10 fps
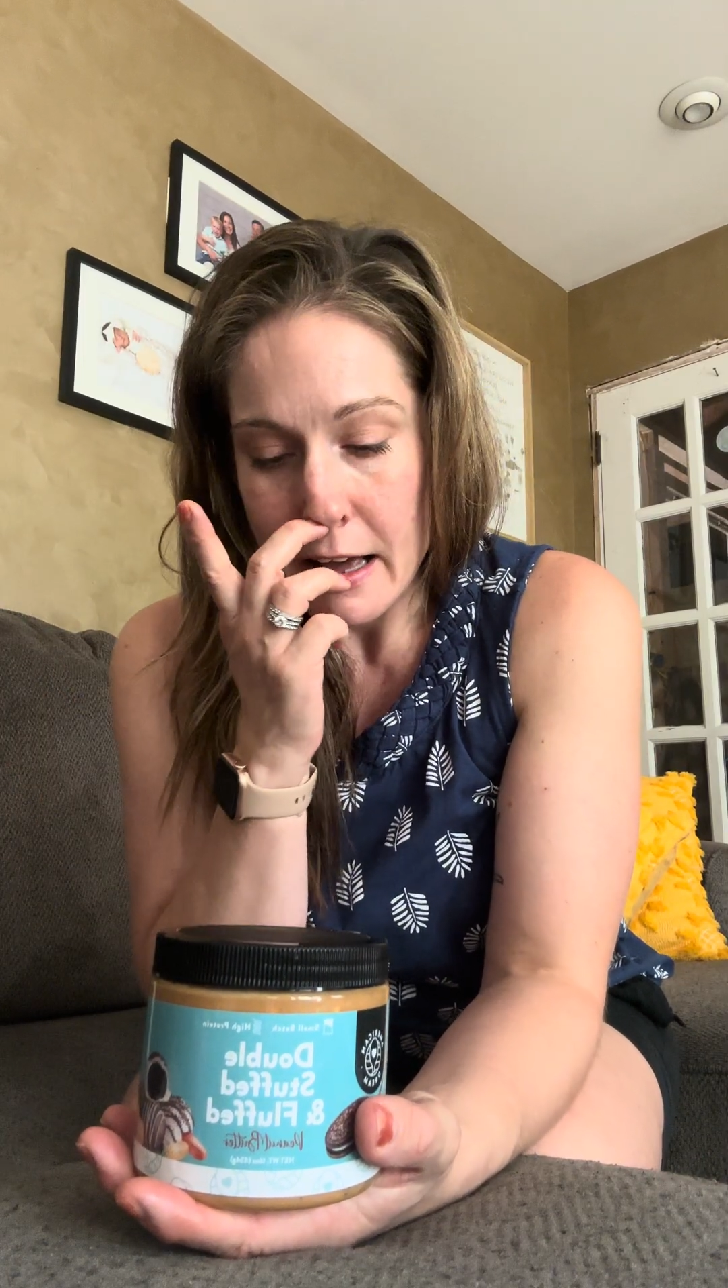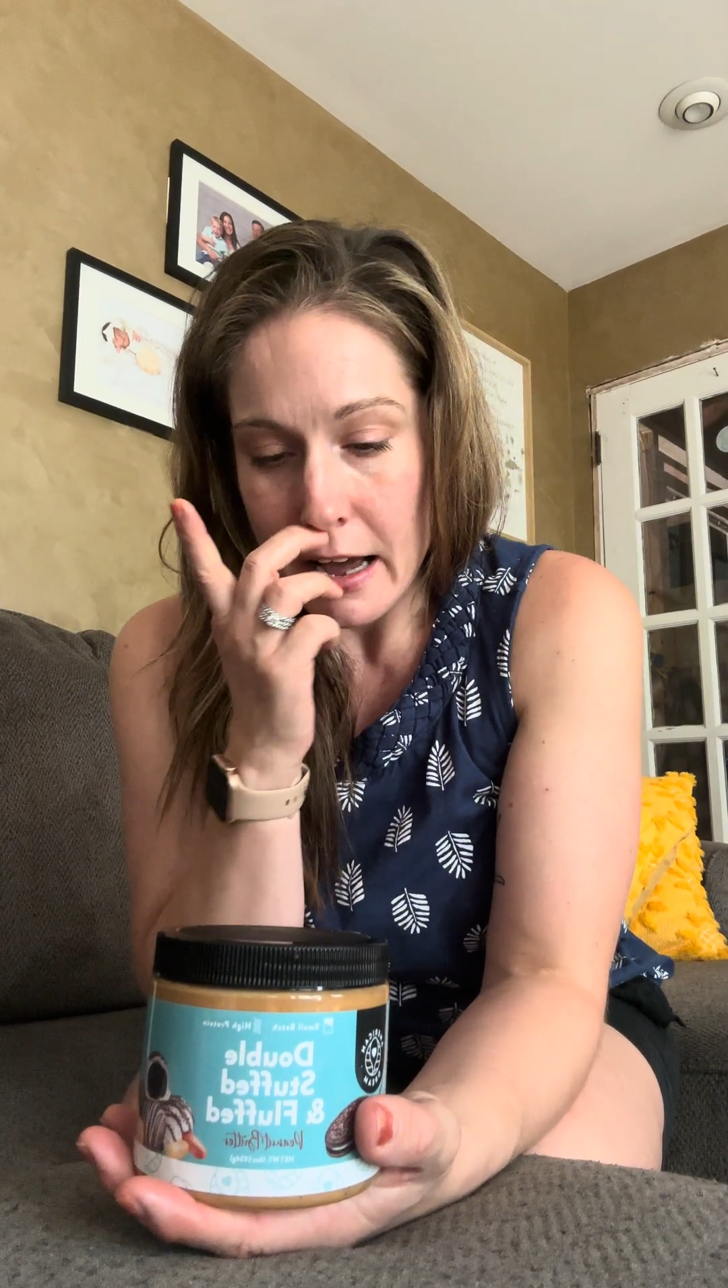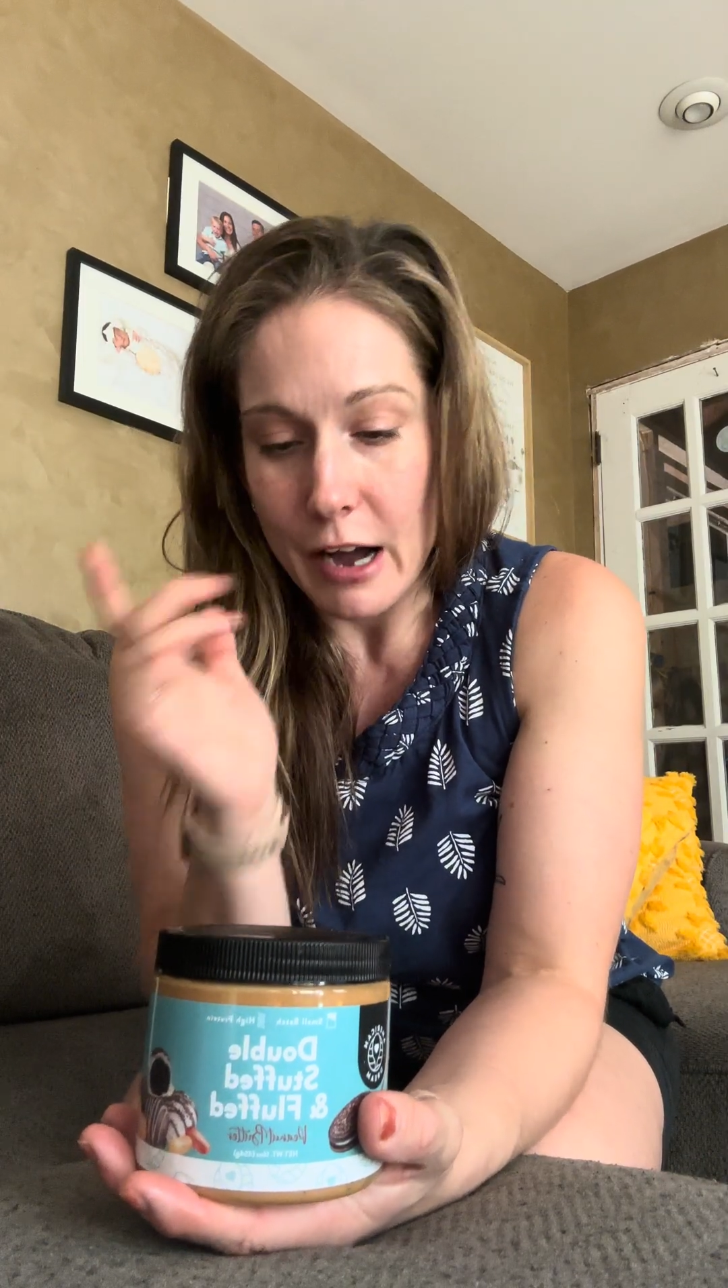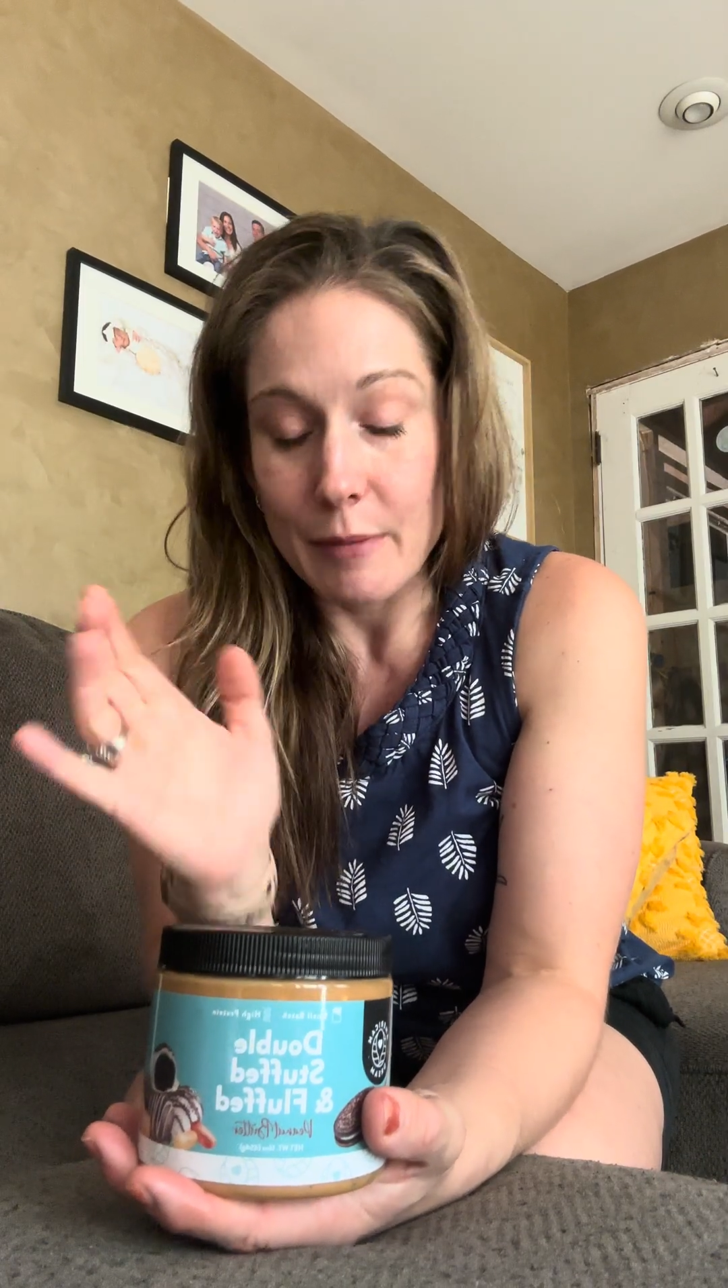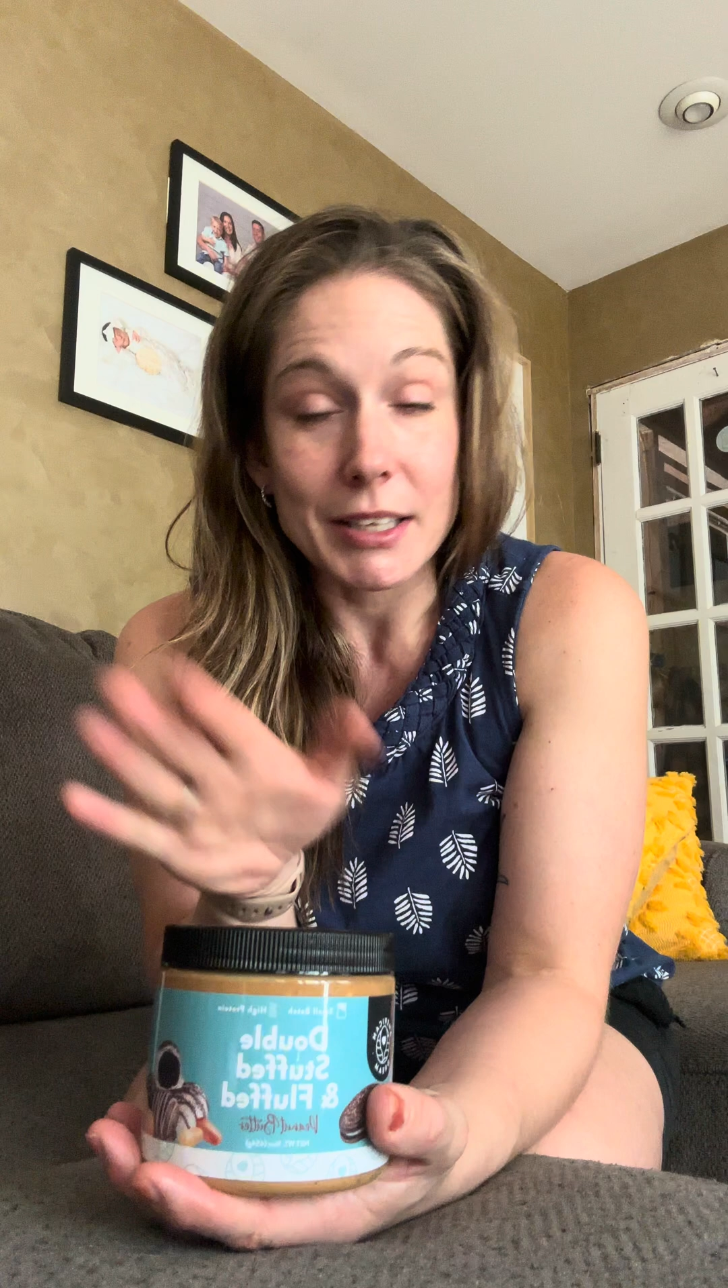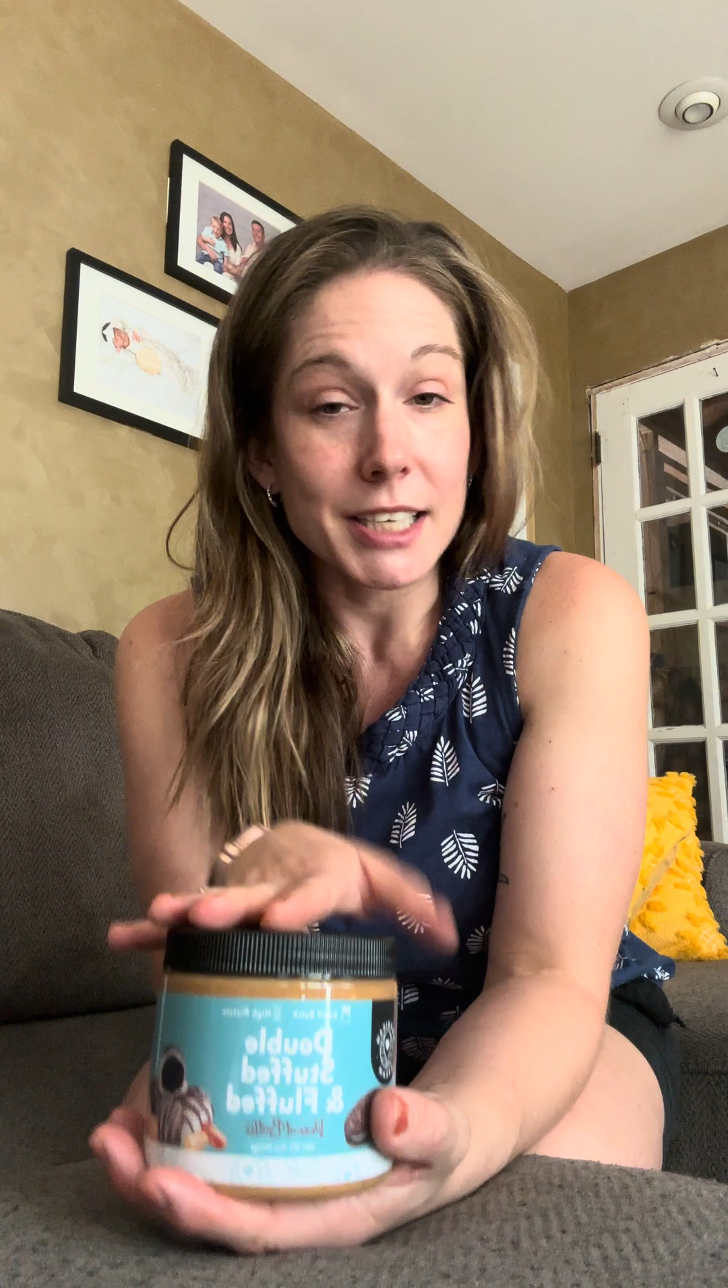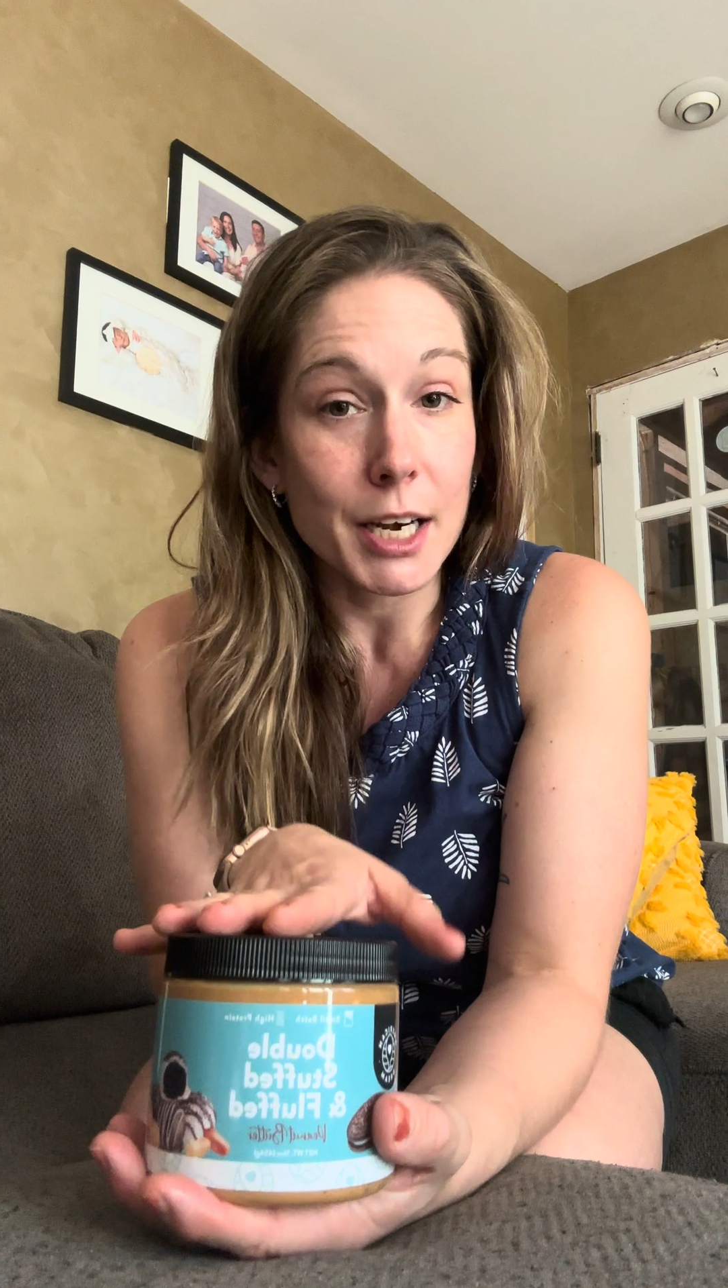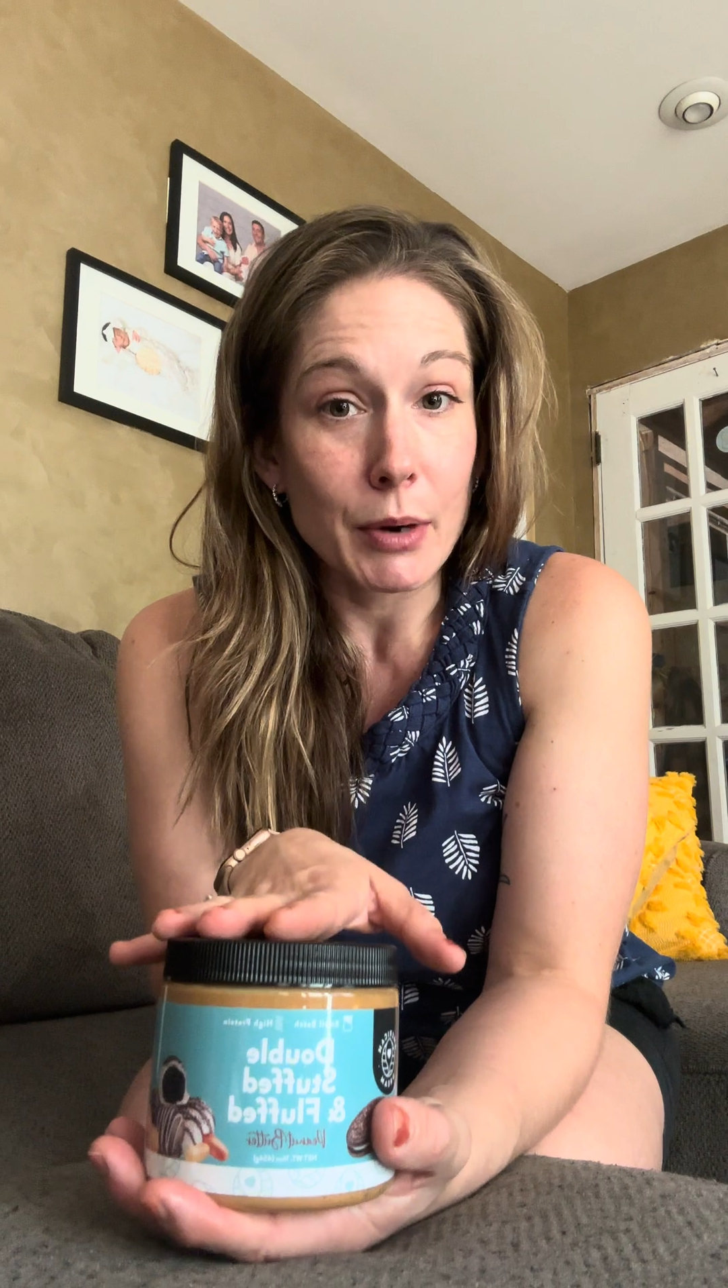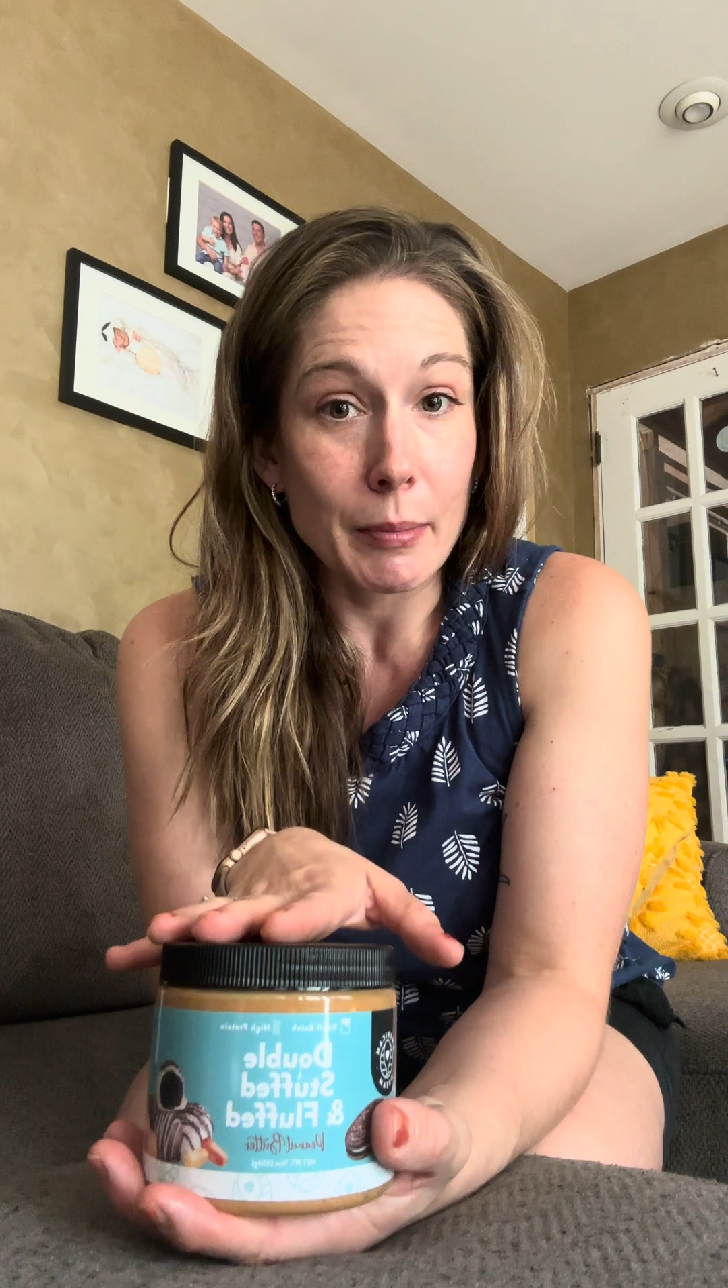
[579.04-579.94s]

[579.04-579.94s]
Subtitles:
That's kind of what I'm